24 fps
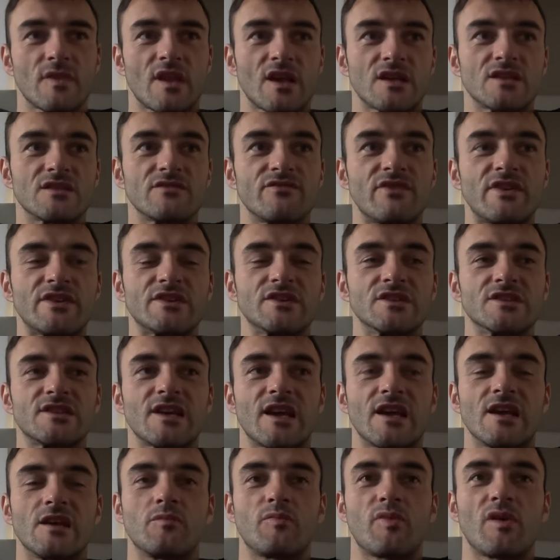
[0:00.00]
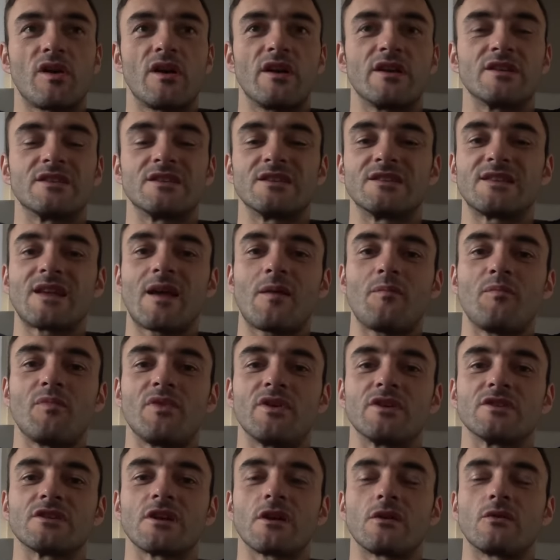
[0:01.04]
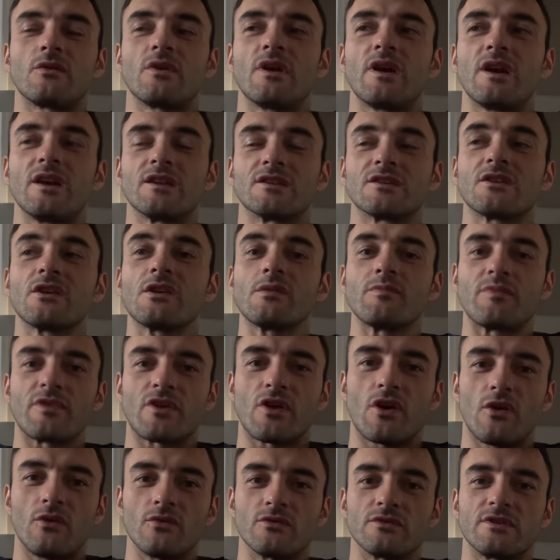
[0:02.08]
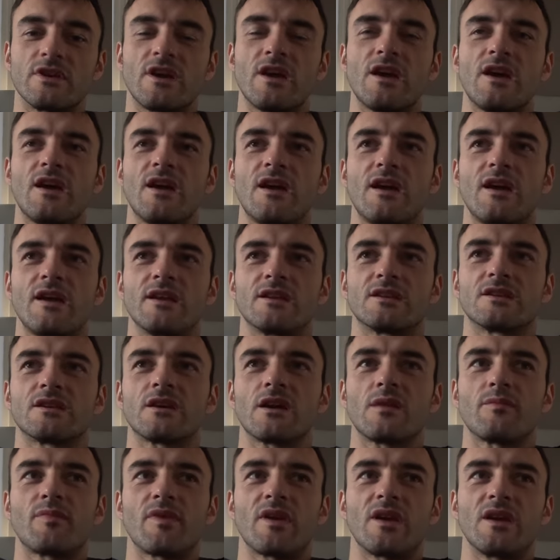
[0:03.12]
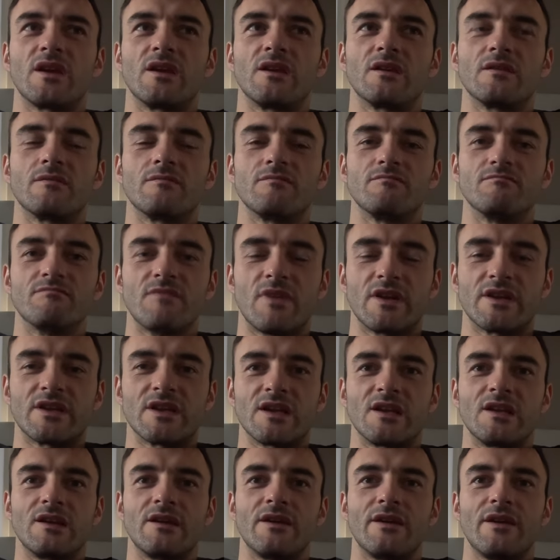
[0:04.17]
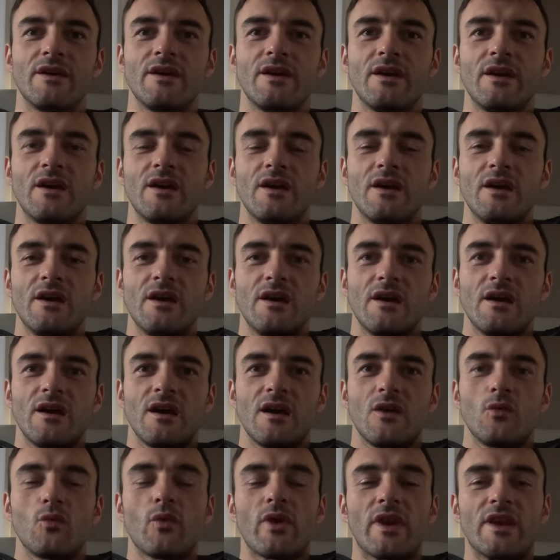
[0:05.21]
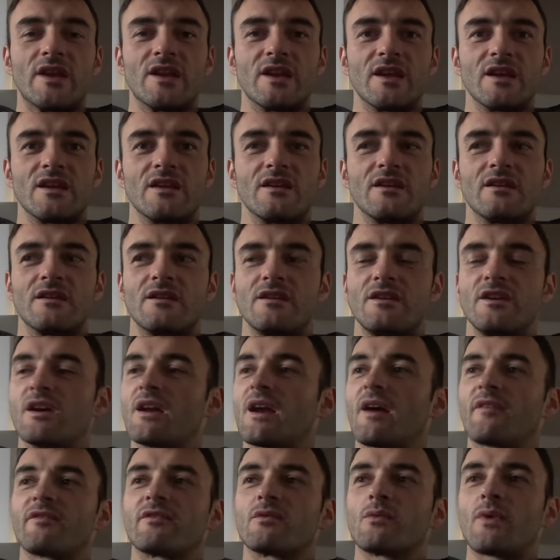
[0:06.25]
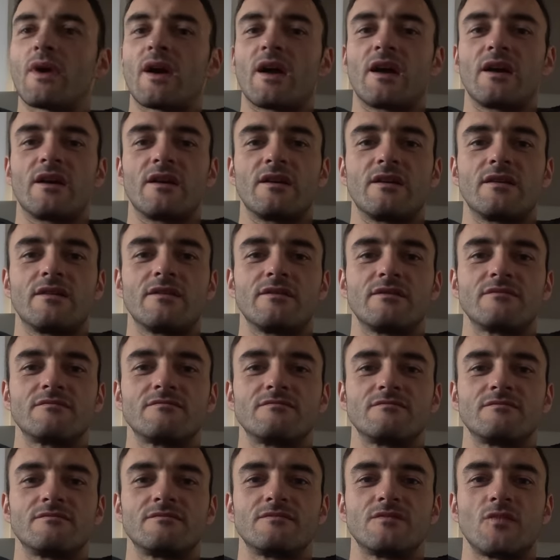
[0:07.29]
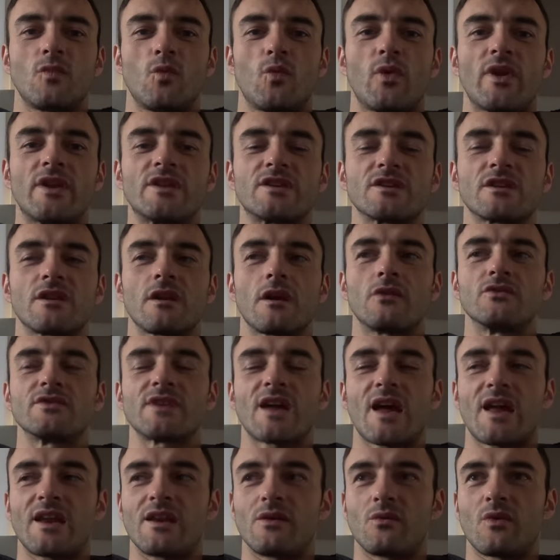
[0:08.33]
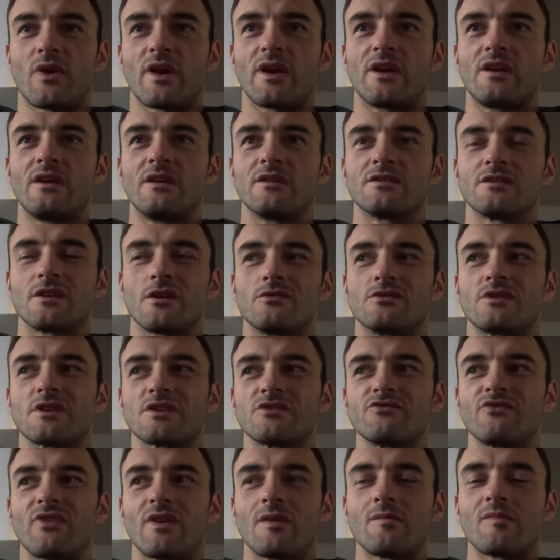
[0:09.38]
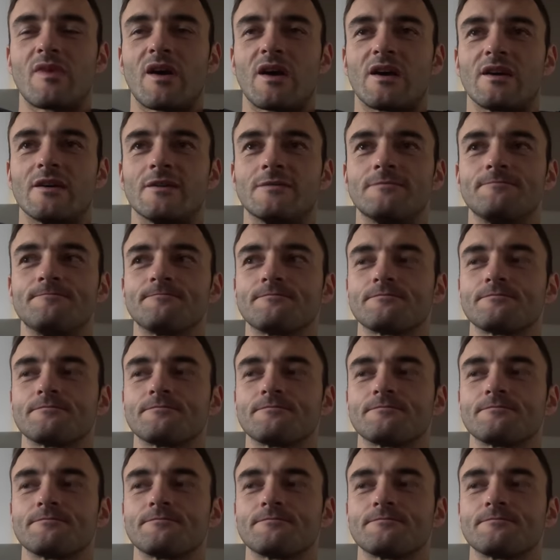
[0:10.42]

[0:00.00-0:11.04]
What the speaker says: That's the risk you take, but it's December, so it's going to be cold, it's going to be muddy, windy. You're going to have to wear winter clothes anyway, so it doesn't really matter.